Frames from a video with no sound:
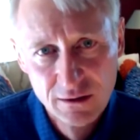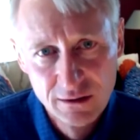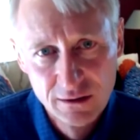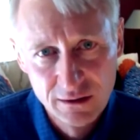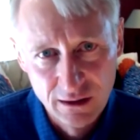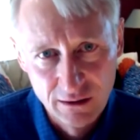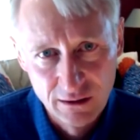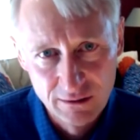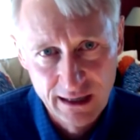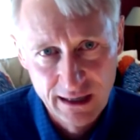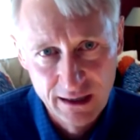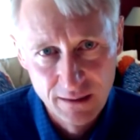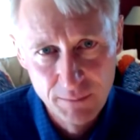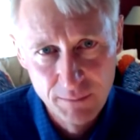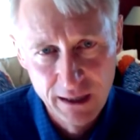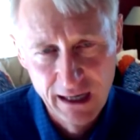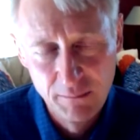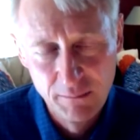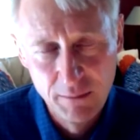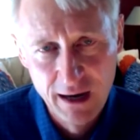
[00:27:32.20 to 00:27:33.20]
you know get a
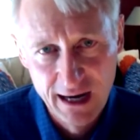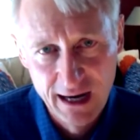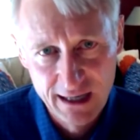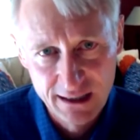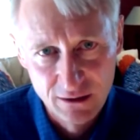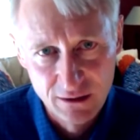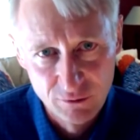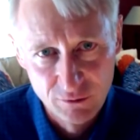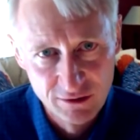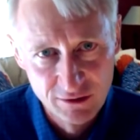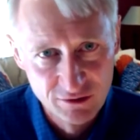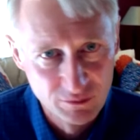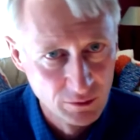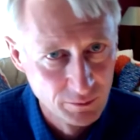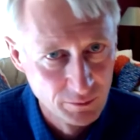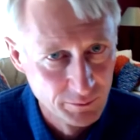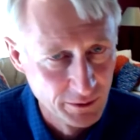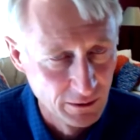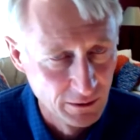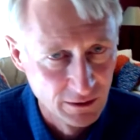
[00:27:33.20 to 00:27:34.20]
payback in a reasonable
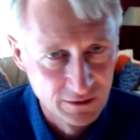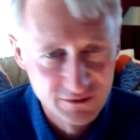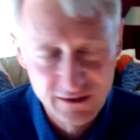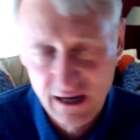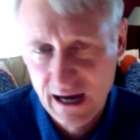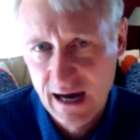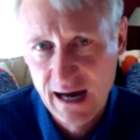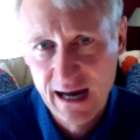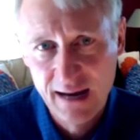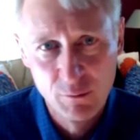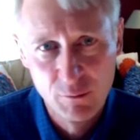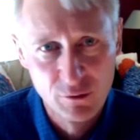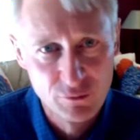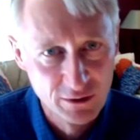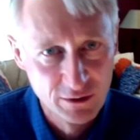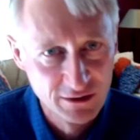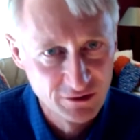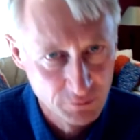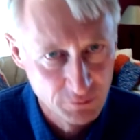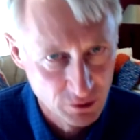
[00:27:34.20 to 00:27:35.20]
period of time with
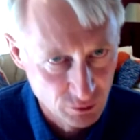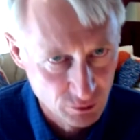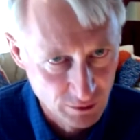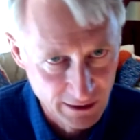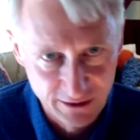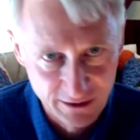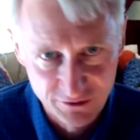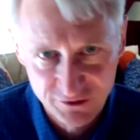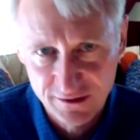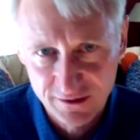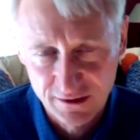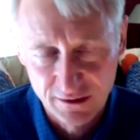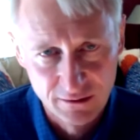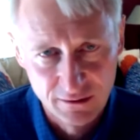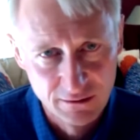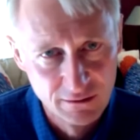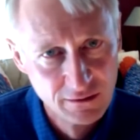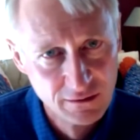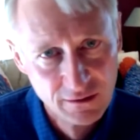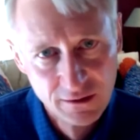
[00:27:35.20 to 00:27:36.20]
reasonable risk
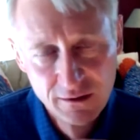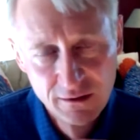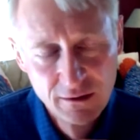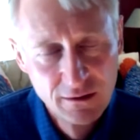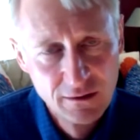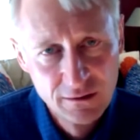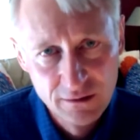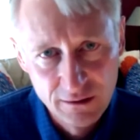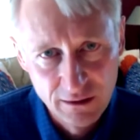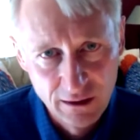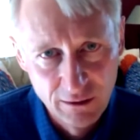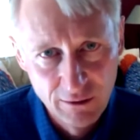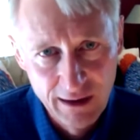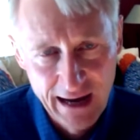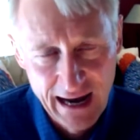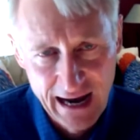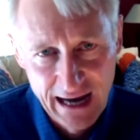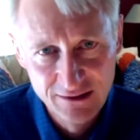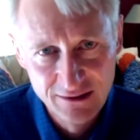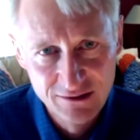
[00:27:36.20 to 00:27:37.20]
and you know
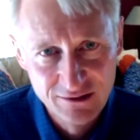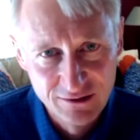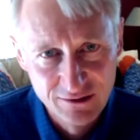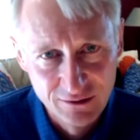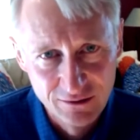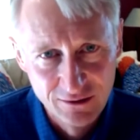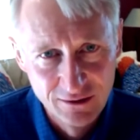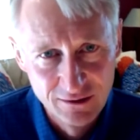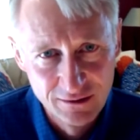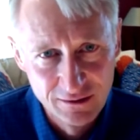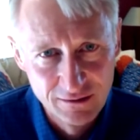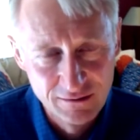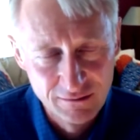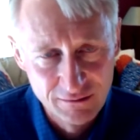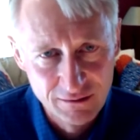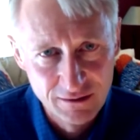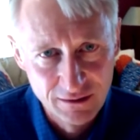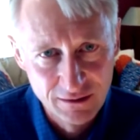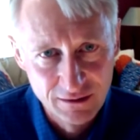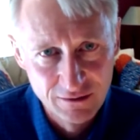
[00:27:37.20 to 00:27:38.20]
add to the
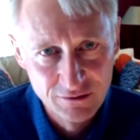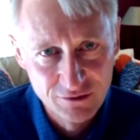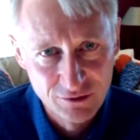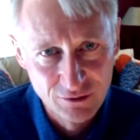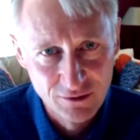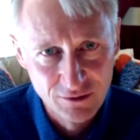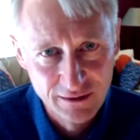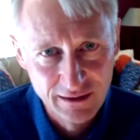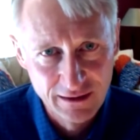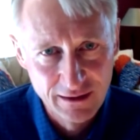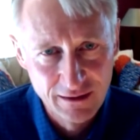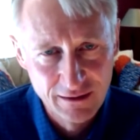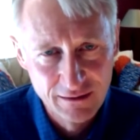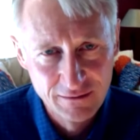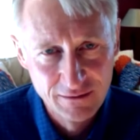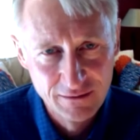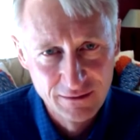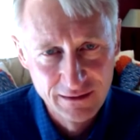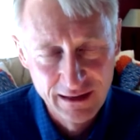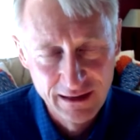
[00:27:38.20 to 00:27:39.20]
you know sort of the
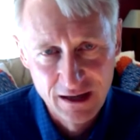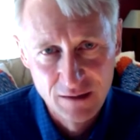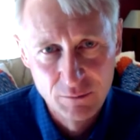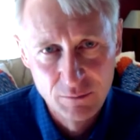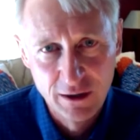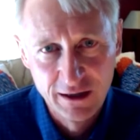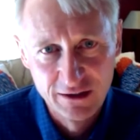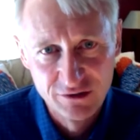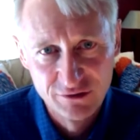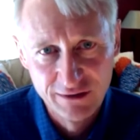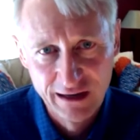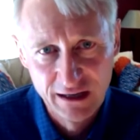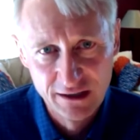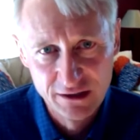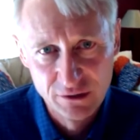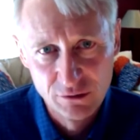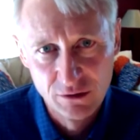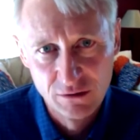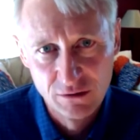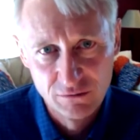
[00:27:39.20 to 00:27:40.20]
the enterprise
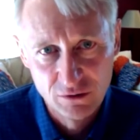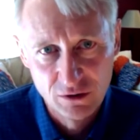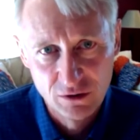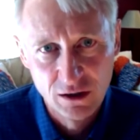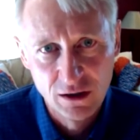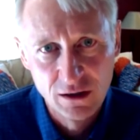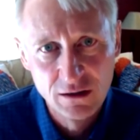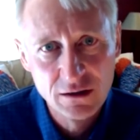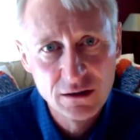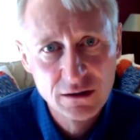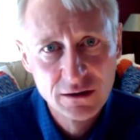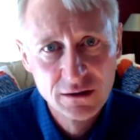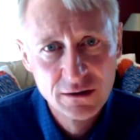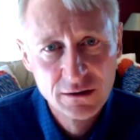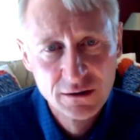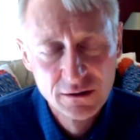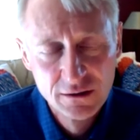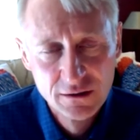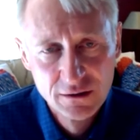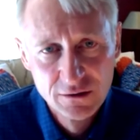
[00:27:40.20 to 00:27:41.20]
value overall
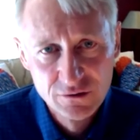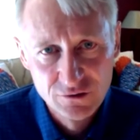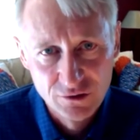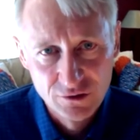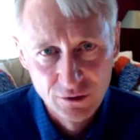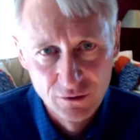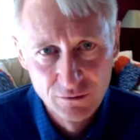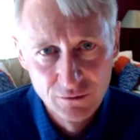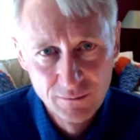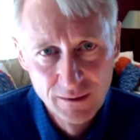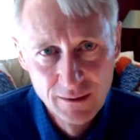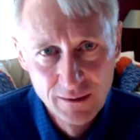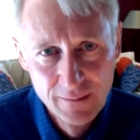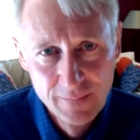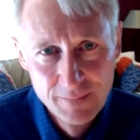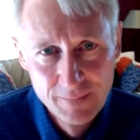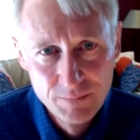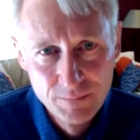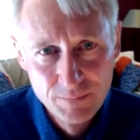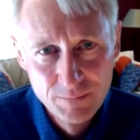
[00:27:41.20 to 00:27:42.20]
so
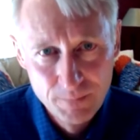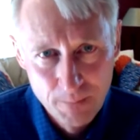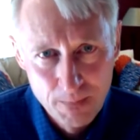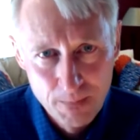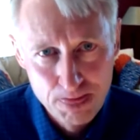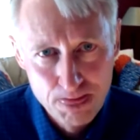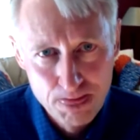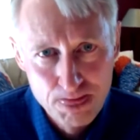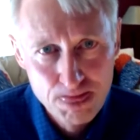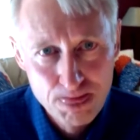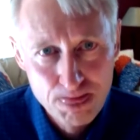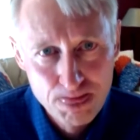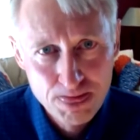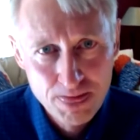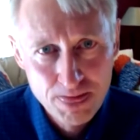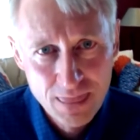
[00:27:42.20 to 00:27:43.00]
so you